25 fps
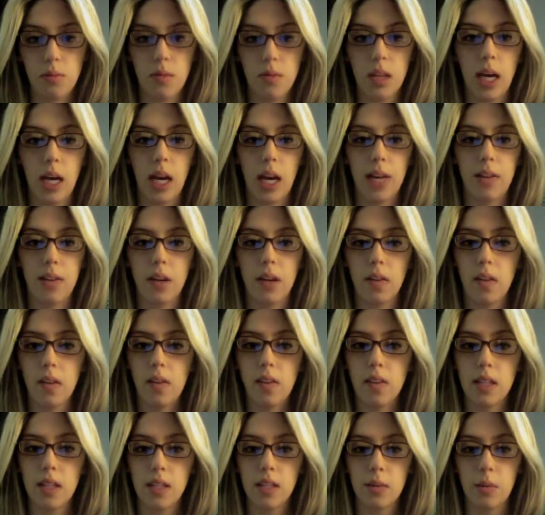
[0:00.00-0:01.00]
I thought that
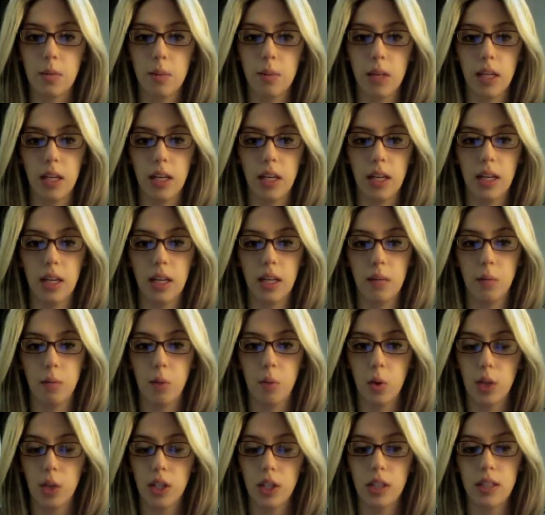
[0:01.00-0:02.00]
this would be an
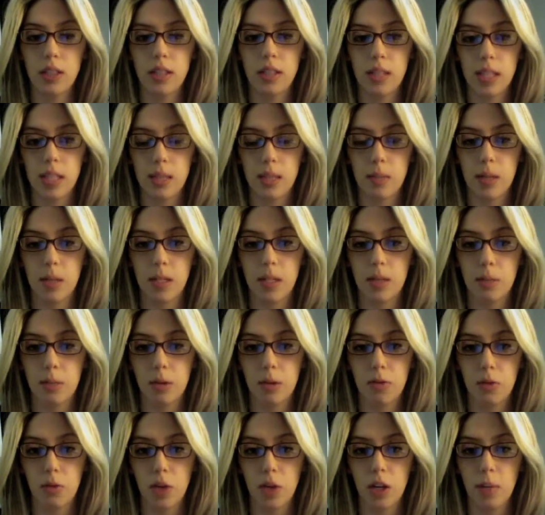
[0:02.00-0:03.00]
important assessment to
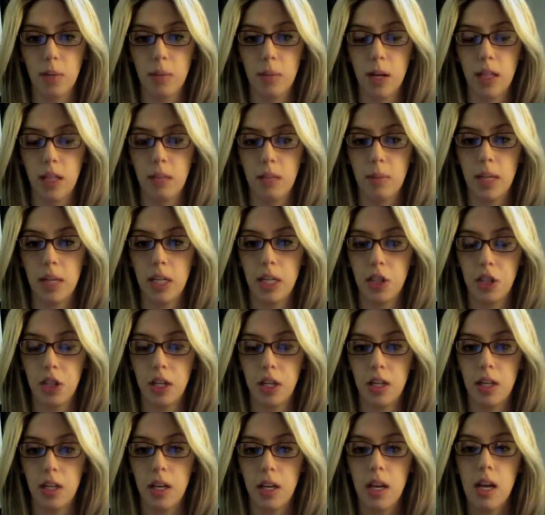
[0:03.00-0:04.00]
perform on the
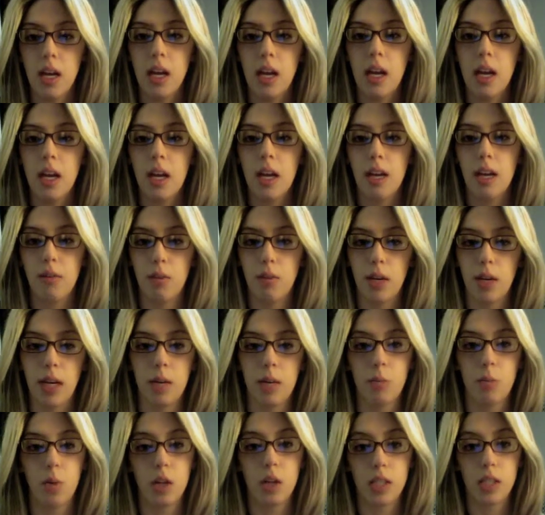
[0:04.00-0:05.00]
patient if we had
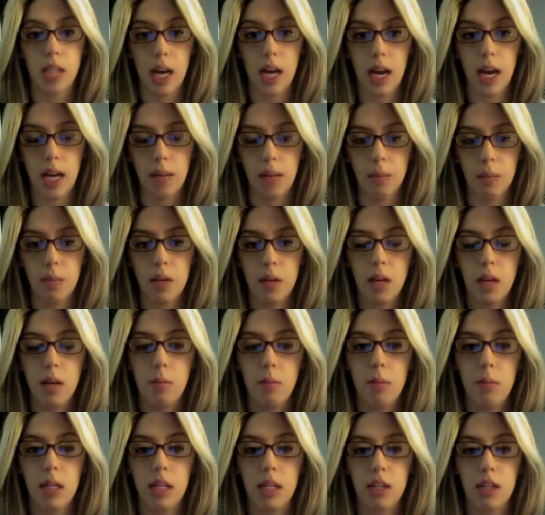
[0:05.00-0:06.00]
more time,
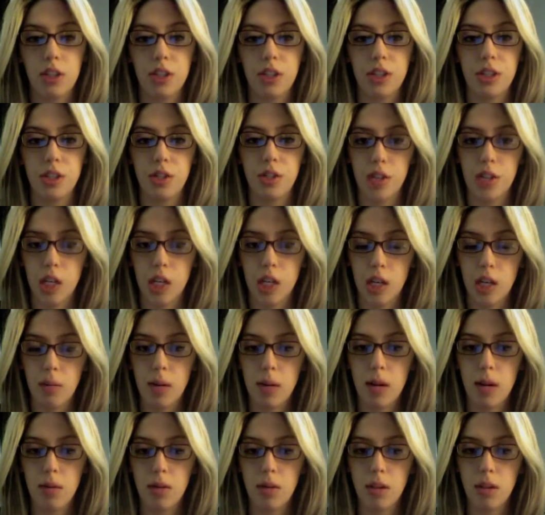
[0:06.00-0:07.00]
because she is
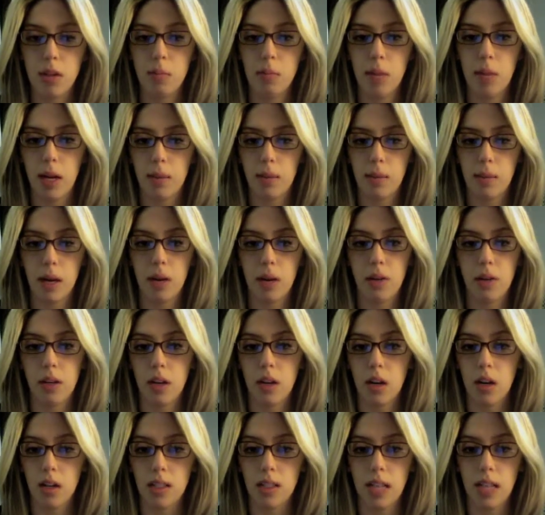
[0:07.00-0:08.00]
chair-bound or bed-bound at
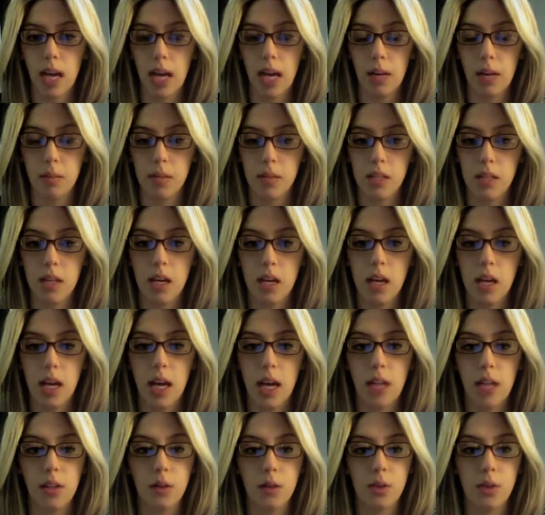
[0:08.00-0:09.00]
all times
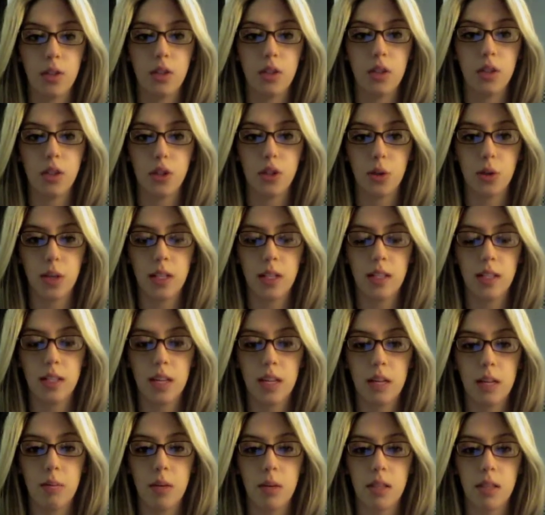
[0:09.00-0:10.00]
and uses her joints
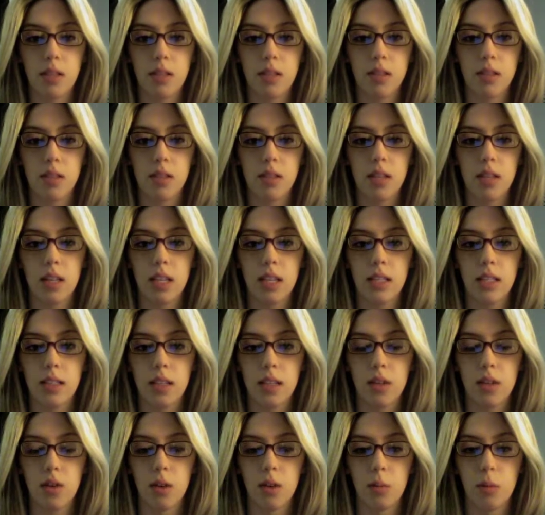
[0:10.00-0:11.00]
and muscles less
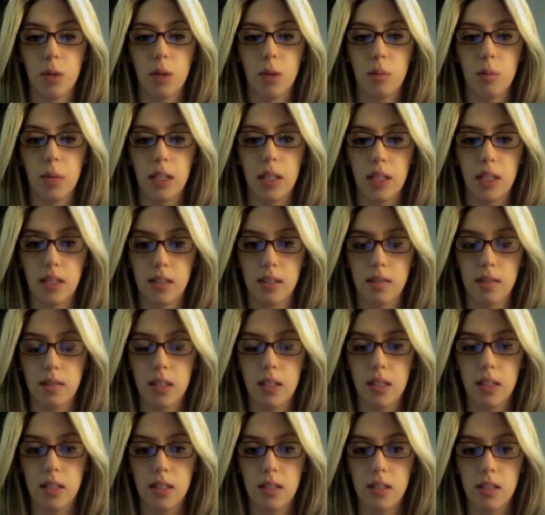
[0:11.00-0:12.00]
than normal because of
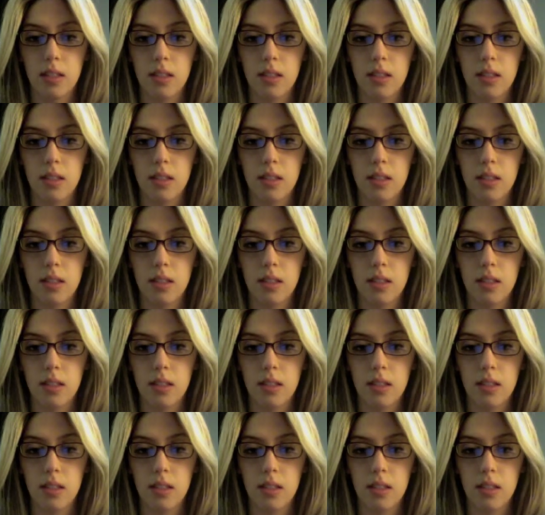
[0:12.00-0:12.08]
this.